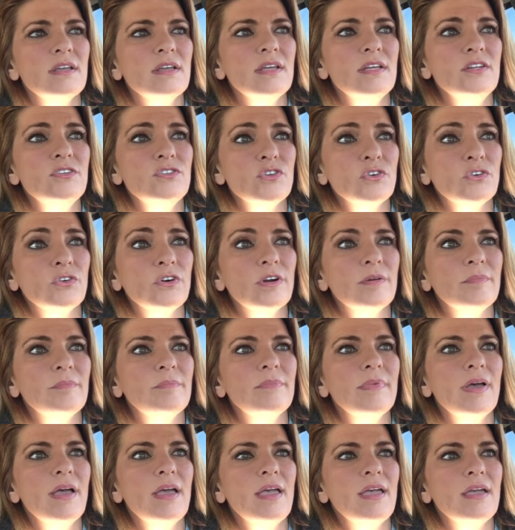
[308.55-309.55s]
in Durham
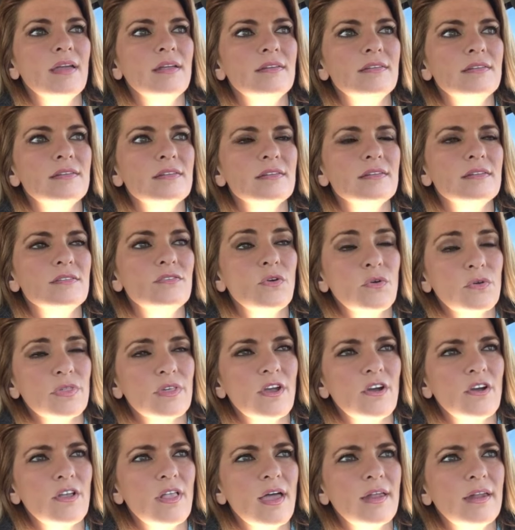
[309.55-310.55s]
and North
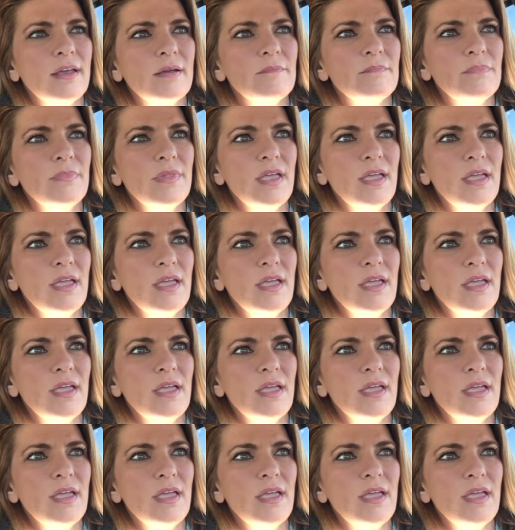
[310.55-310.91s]
Carolina,